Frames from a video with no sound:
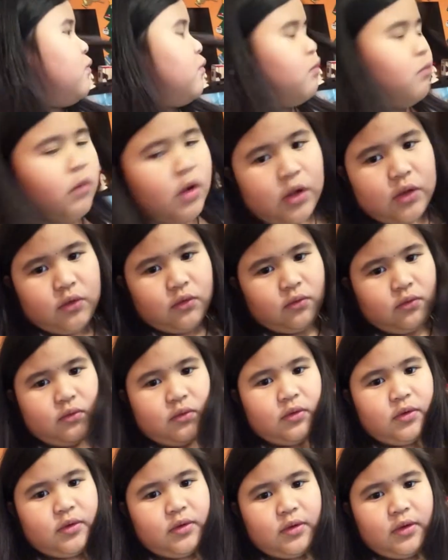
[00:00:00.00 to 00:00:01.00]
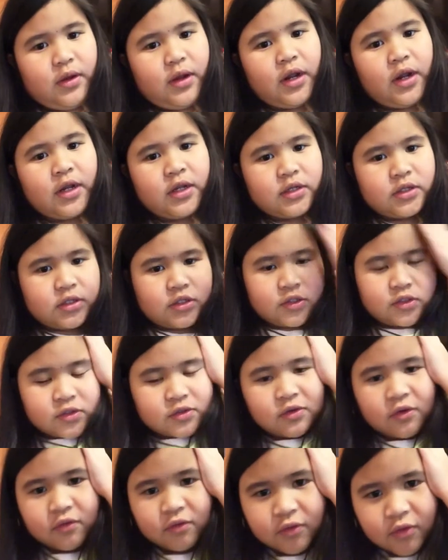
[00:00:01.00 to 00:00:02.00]
well I just
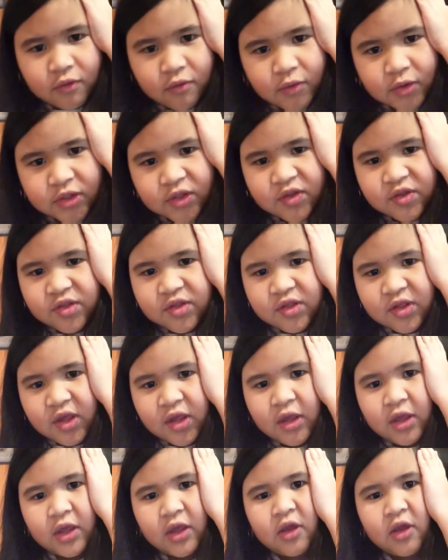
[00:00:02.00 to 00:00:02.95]
don't know what to say.